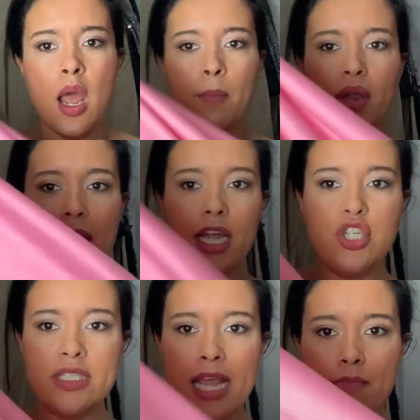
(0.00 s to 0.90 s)
But I
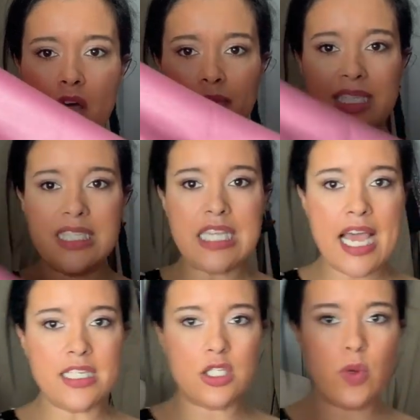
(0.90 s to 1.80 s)
just am
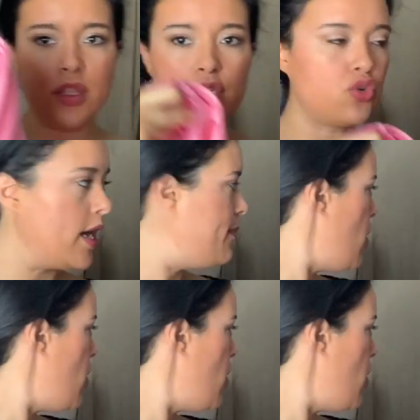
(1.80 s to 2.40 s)
obsessed with the drape